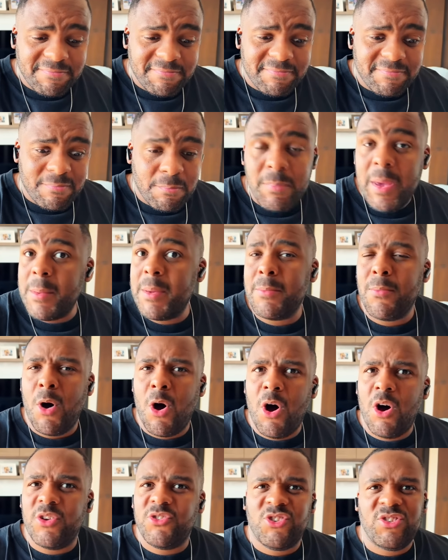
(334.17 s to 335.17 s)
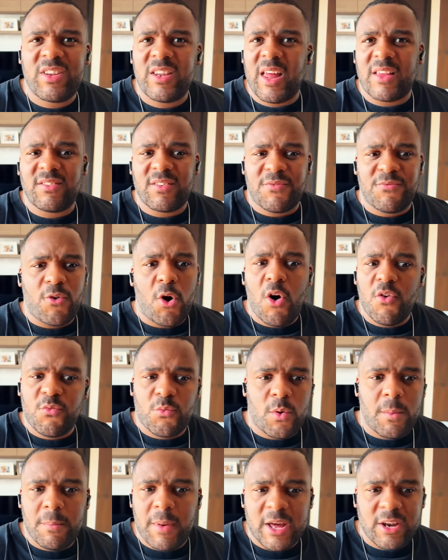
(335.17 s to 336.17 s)
Maybe more. She said that's the fourth
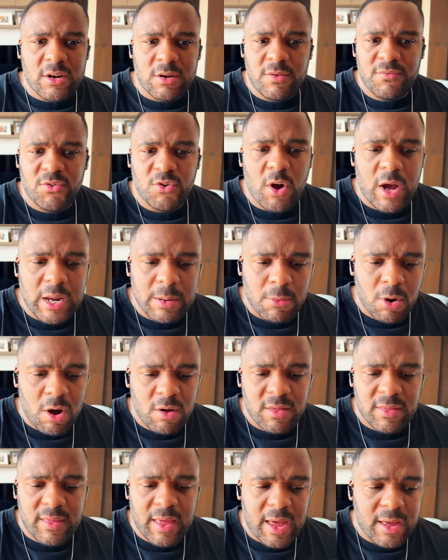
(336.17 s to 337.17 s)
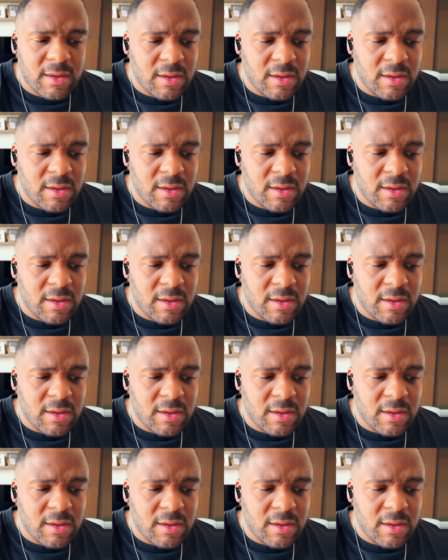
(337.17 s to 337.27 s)
one, but I don't know if you've got any more than that.